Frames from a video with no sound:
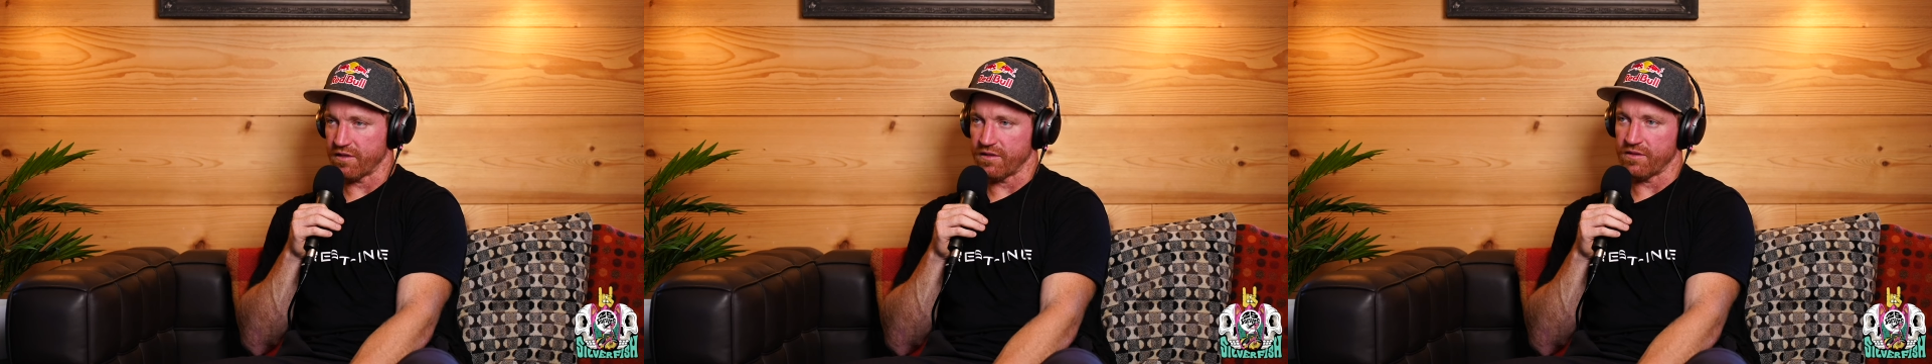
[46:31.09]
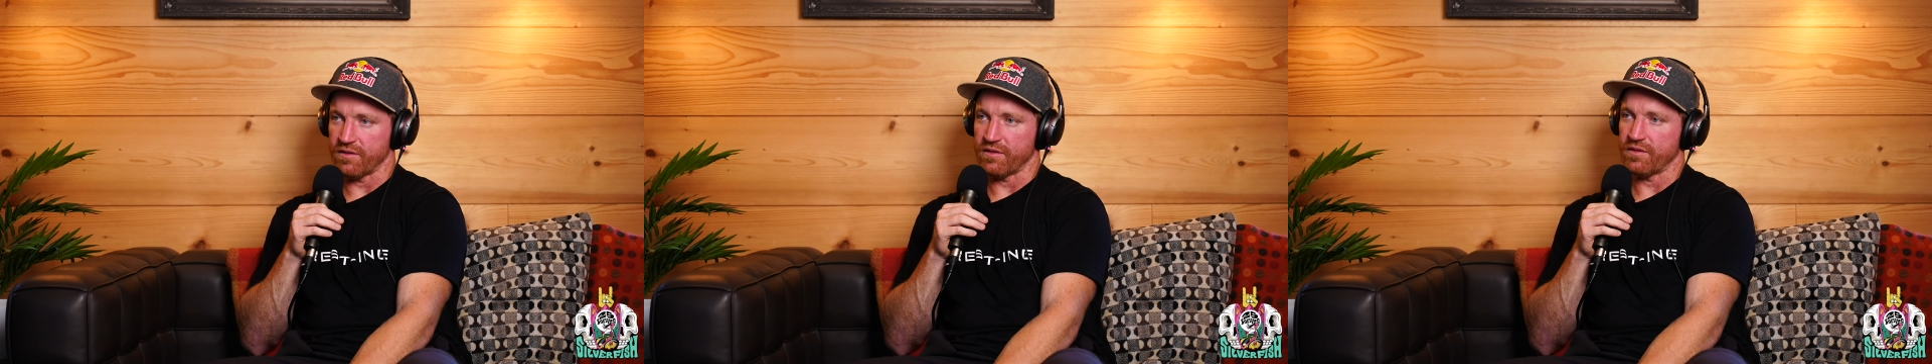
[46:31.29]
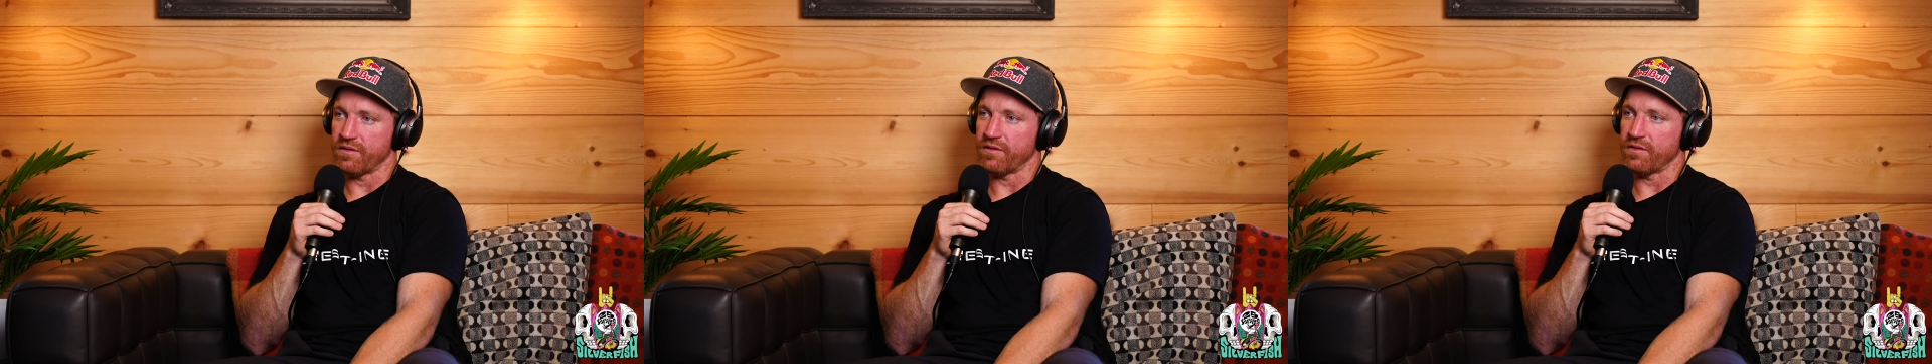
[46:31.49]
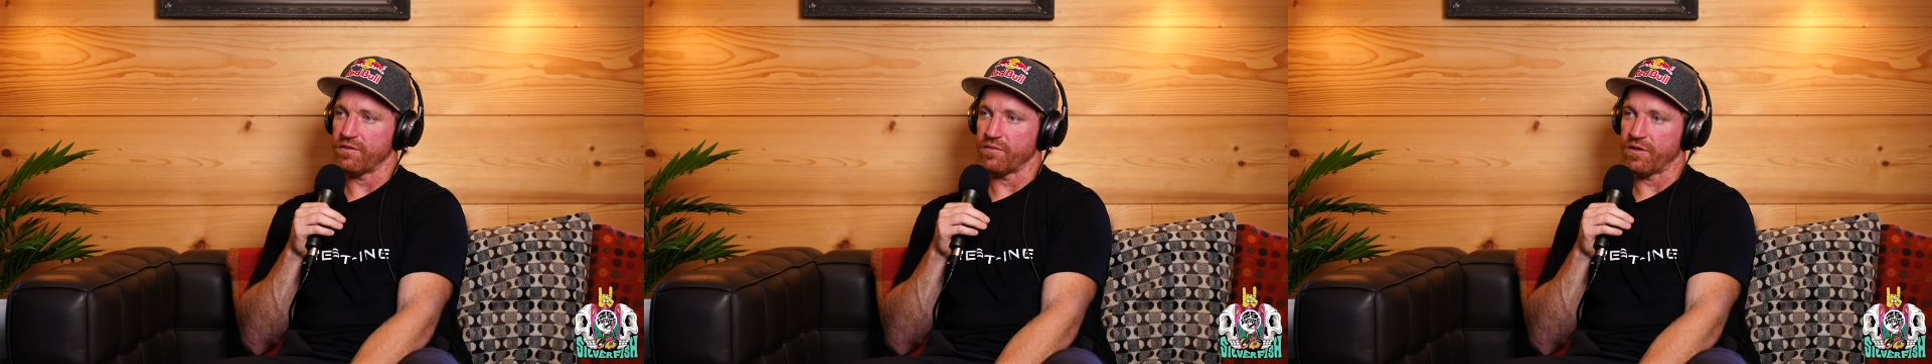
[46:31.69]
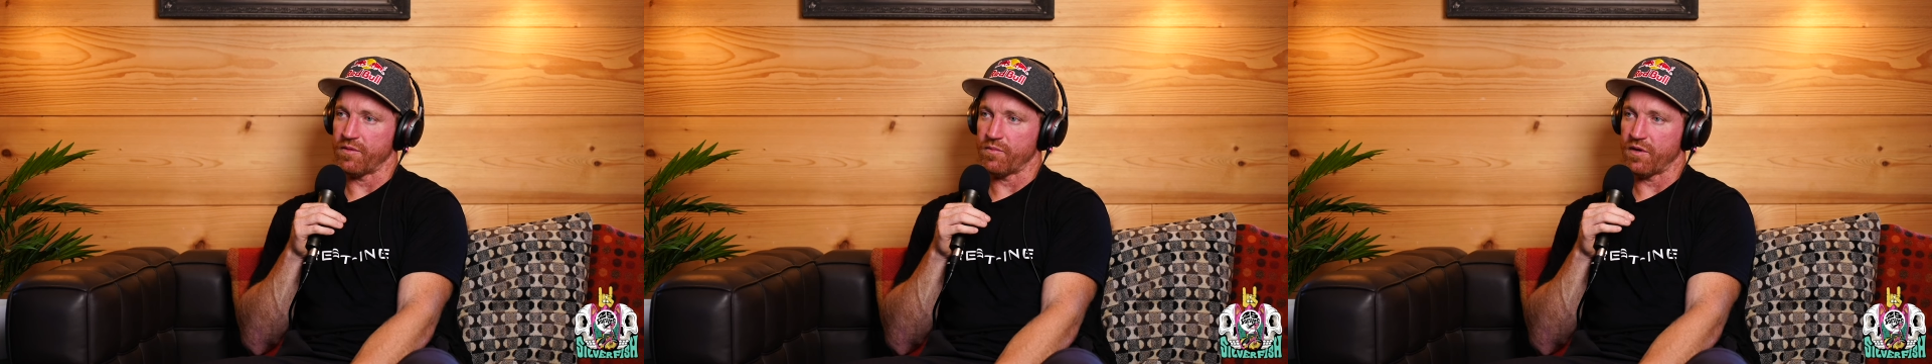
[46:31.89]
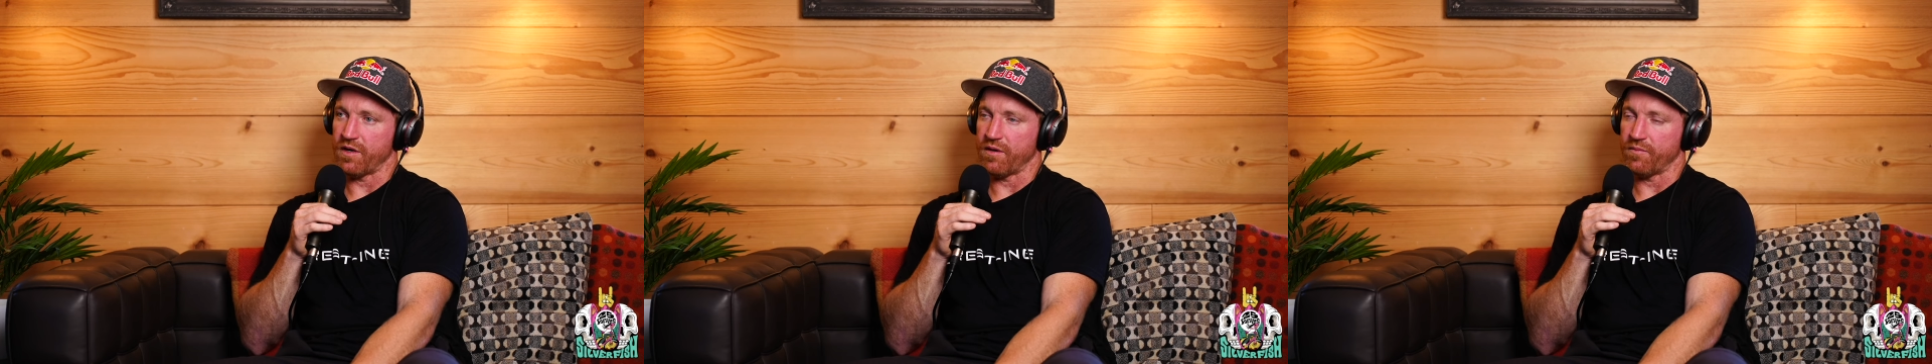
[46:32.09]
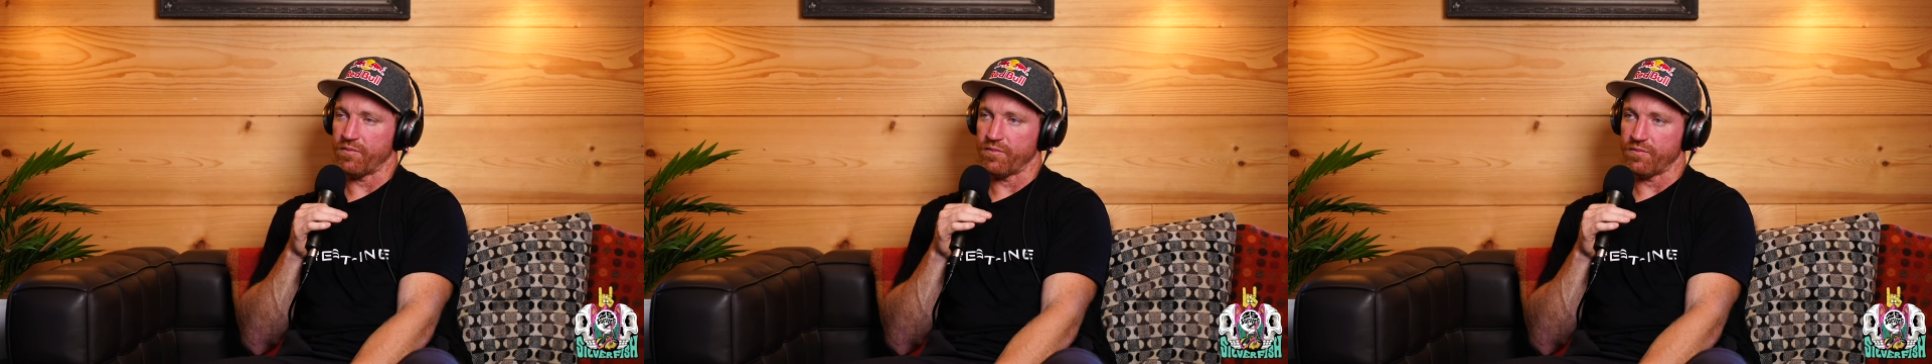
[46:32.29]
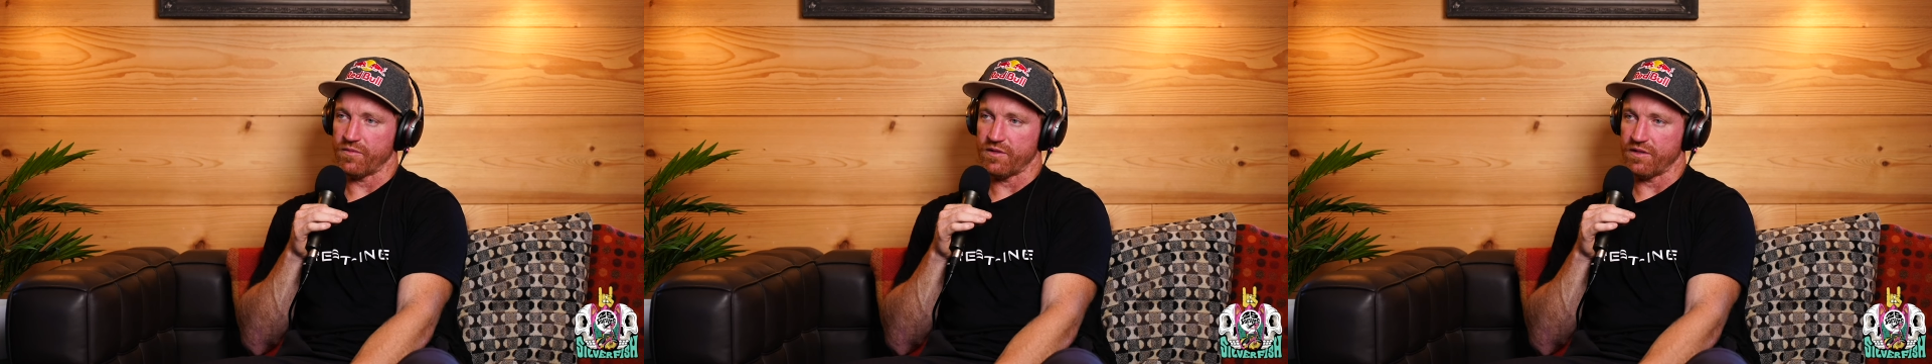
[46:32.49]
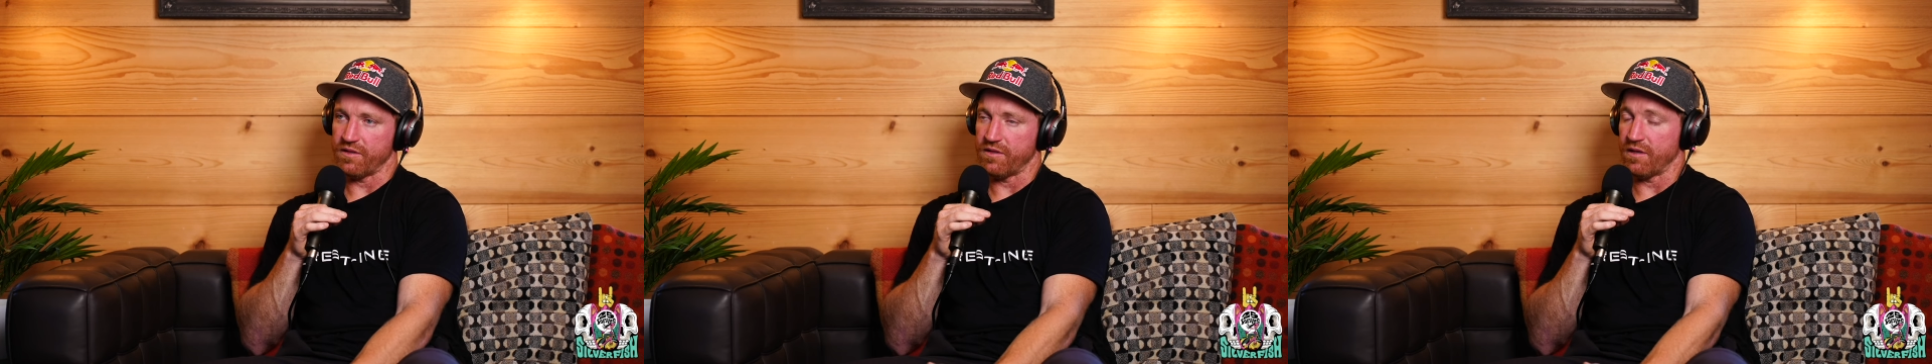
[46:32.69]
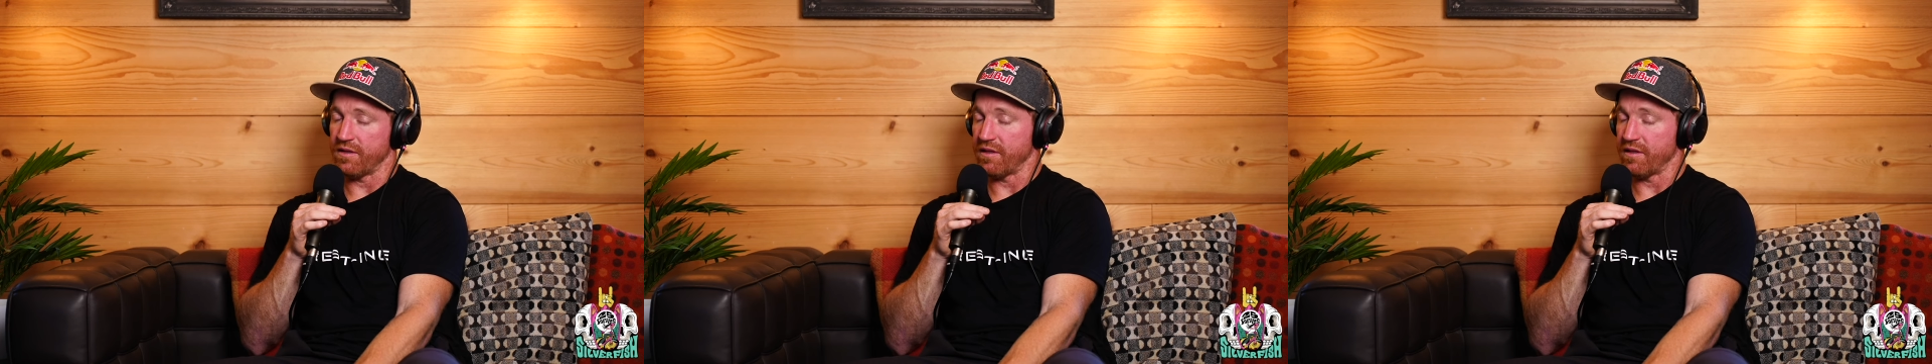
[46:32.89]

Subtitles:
And, my mom did